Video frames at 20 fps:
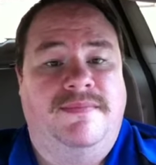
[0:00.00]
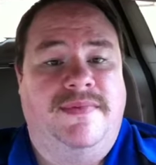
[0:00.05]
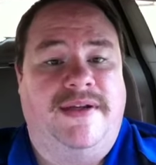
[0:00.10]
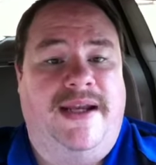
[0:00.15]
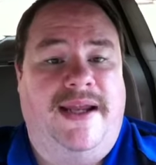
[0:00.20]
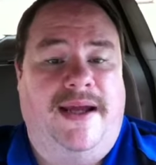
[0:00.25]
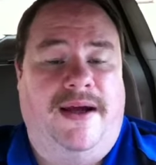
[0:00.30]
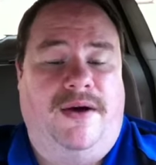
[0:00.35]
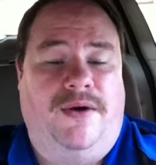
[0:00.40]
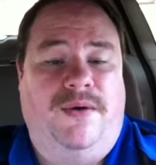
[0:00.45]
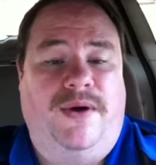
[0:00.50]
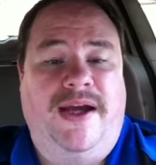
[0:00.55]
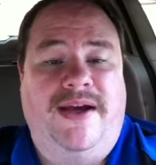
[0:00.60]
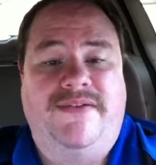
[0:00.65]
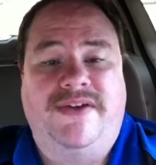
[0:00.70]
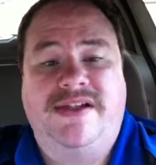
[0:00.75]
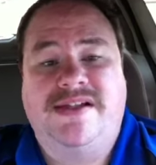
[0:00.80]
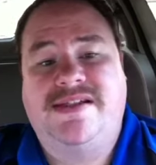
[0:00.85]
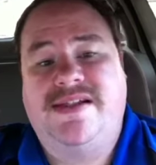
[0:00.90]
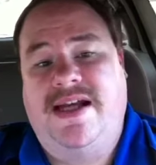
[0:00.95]
Now,
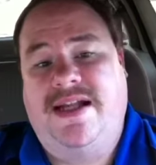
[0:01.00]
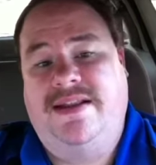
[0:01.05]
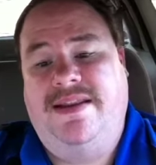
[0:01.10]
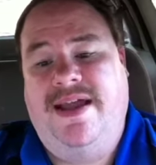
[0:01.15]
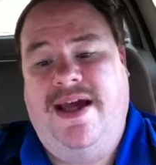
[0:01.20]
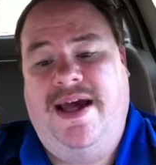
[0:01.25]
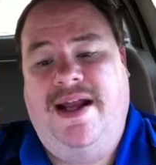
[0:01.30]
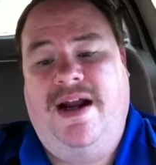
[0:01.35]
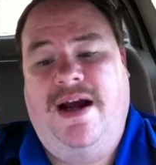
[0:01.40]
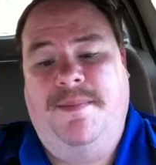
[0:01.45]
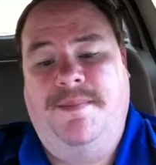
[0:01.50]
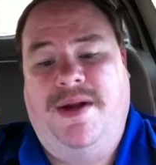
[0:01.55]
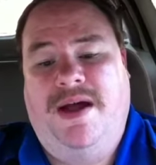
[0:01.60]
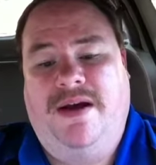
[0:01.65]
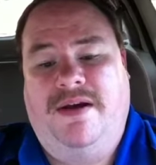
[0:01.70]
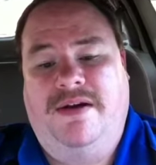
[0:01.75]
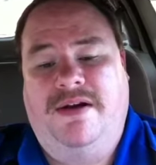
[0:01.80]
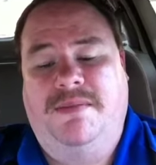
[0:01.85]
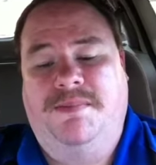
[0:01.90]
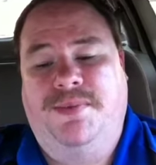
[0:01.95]
having said that, I'm
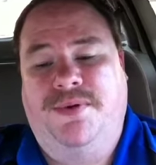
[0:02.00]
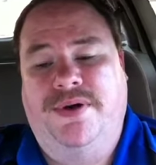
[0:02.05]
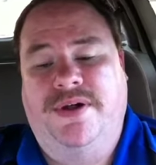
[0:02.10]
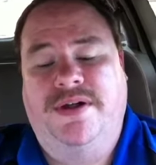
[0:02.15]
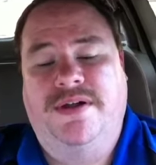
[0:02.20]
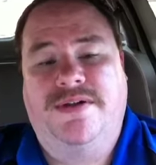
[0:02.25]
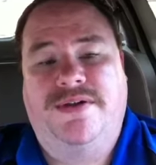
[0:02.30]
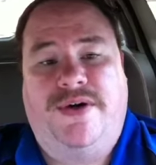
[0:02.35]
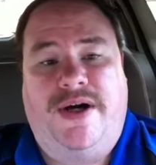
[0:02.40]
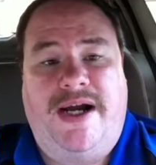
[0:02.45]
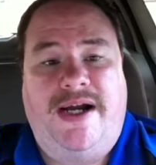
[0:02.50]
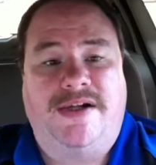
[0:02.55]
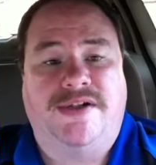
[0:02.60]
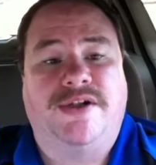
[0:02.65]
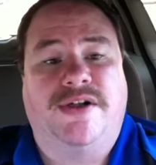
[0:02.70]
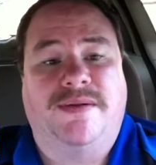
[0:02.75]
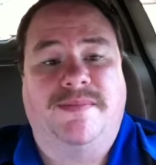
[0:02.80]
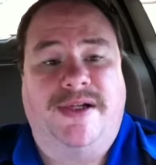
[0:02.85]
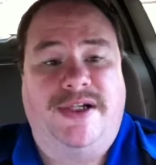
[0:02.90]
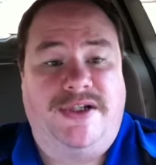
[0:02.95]
not going to put
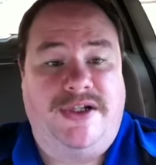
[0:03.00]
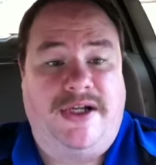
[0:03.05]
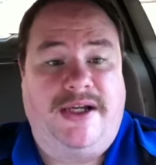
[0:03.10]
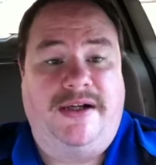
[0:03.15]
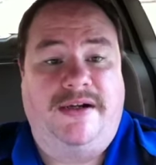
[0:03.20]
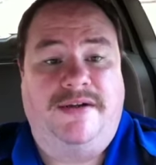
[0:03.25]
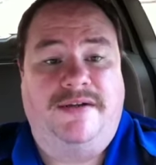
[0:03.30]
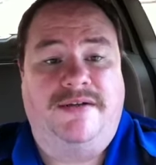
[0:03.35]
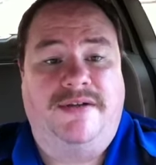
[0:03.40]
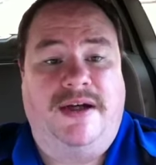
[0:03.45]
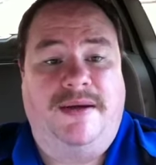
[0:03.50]
trash on my channel.